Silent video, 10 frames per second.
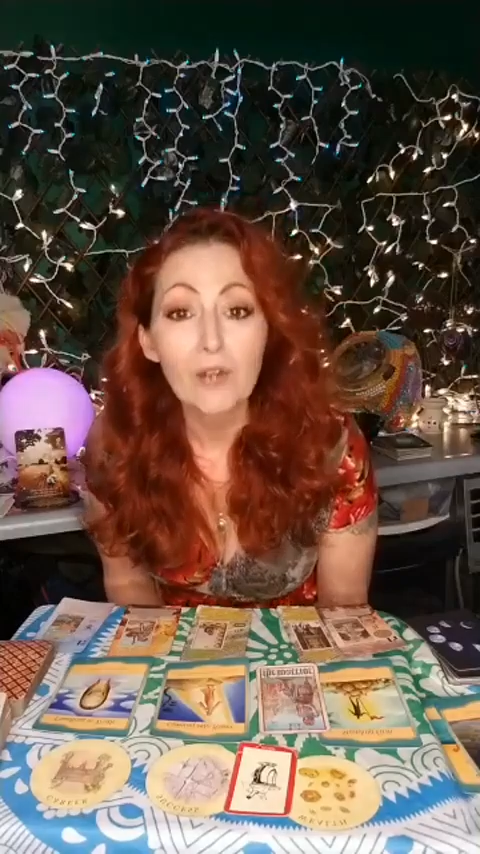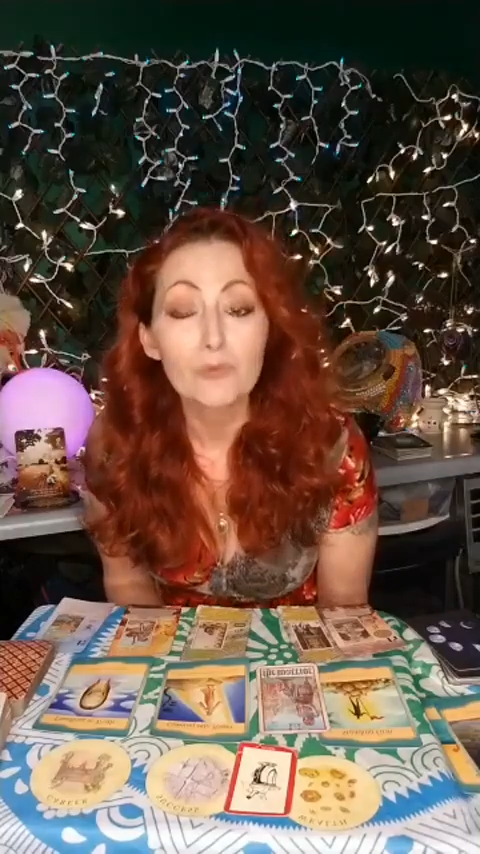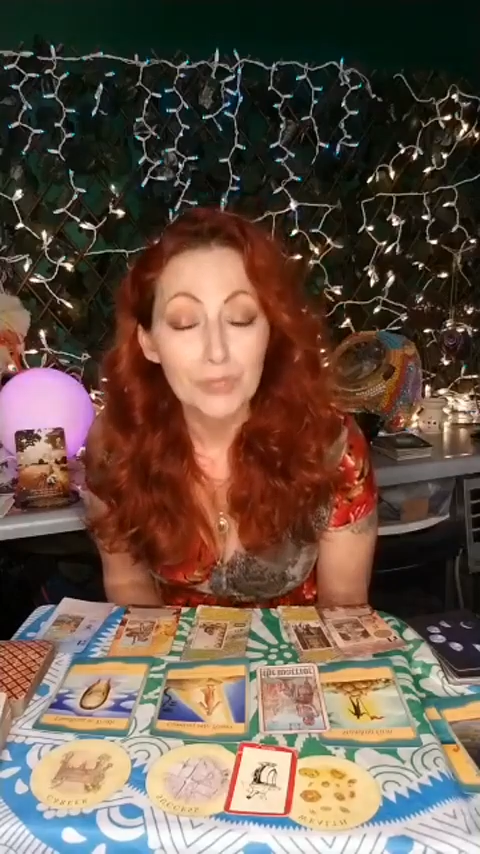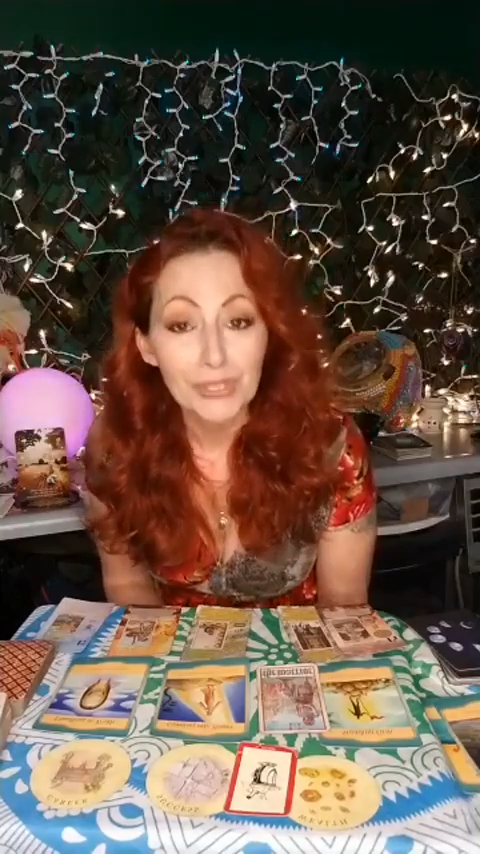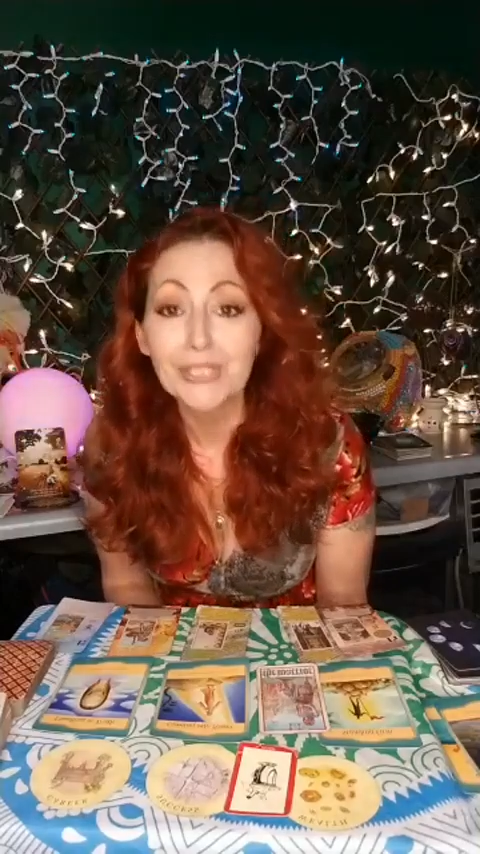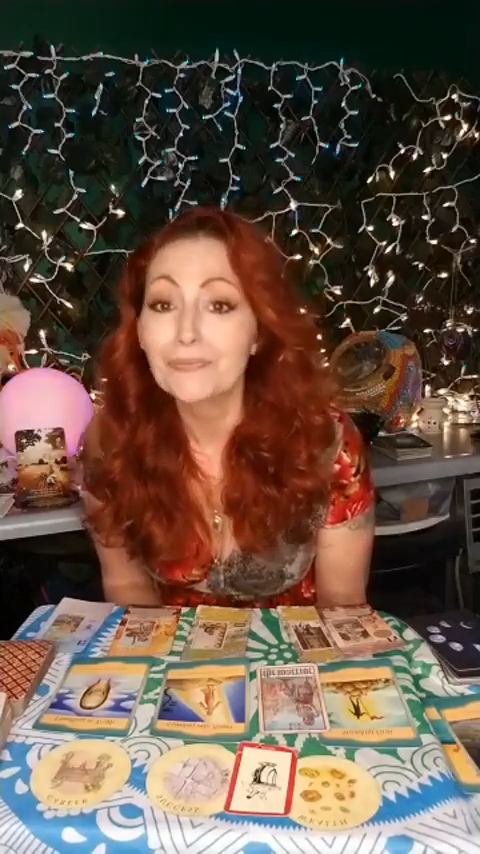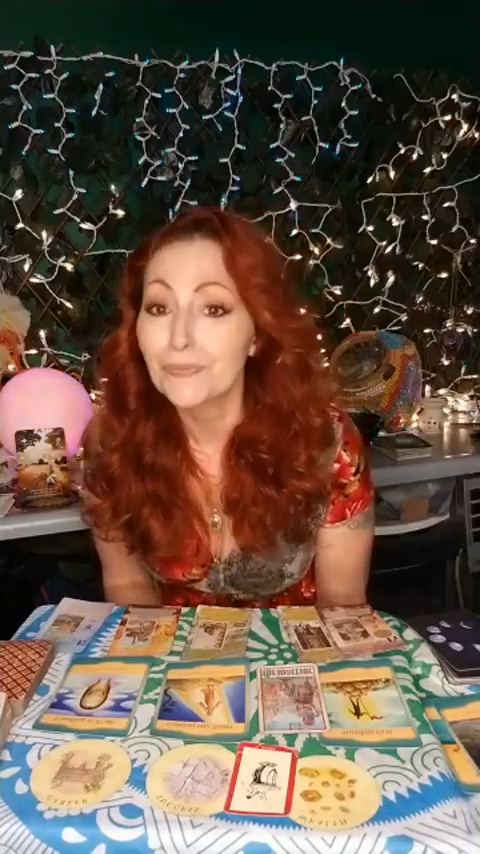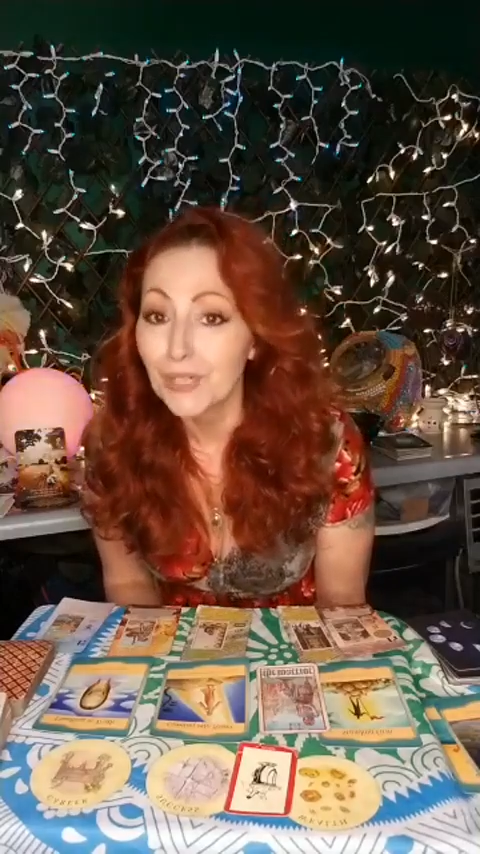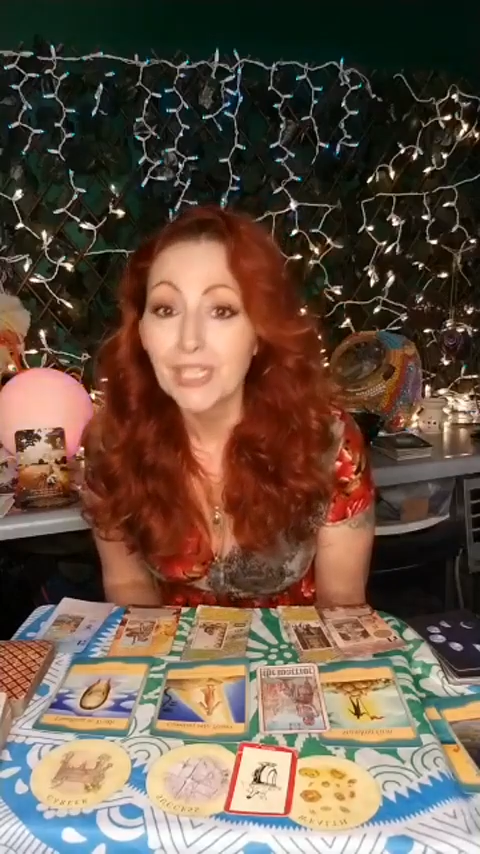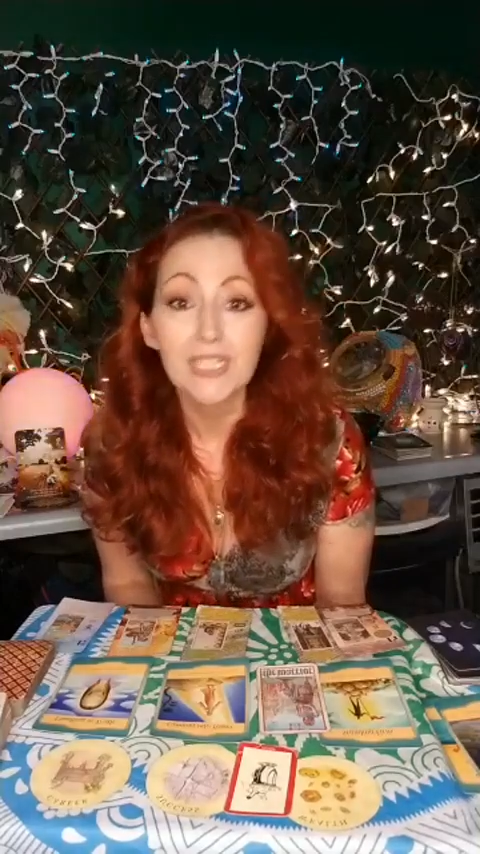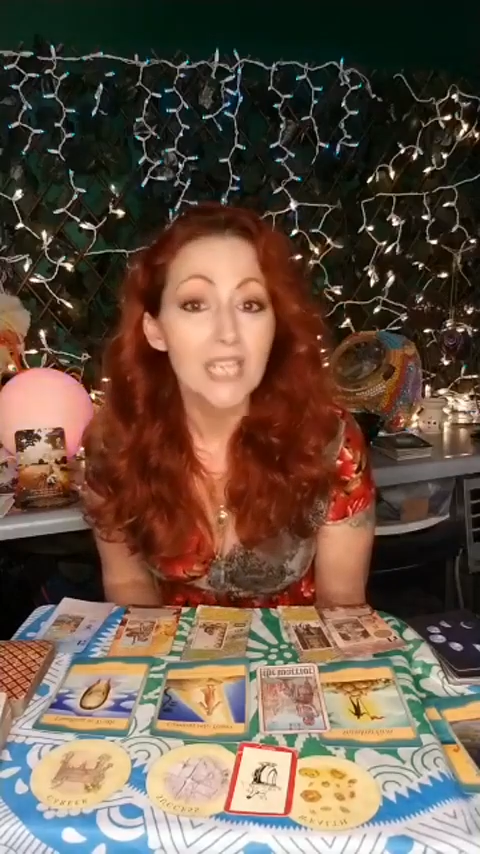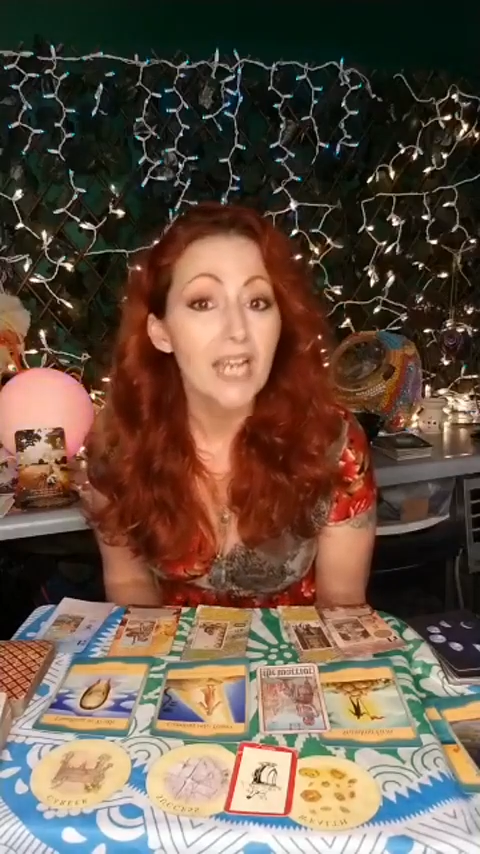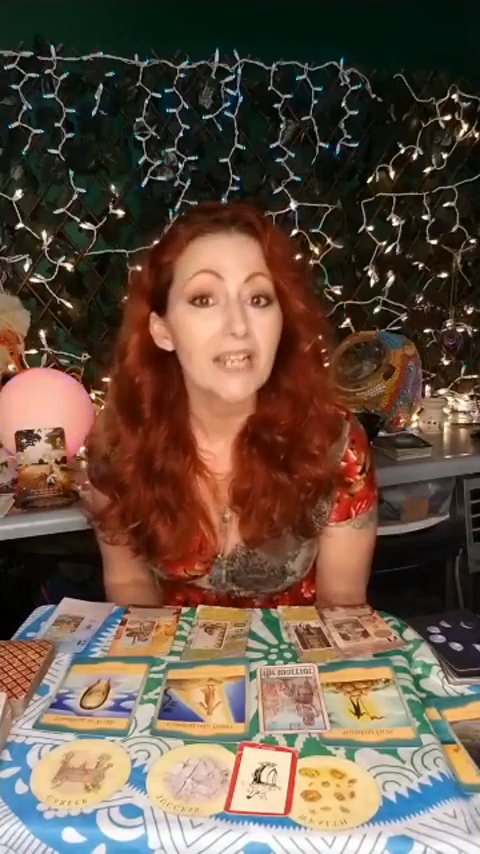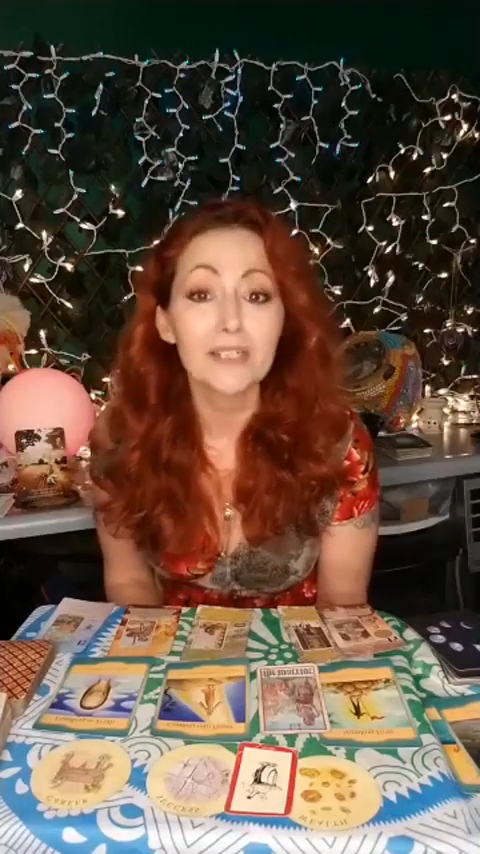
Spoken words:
really freaking tired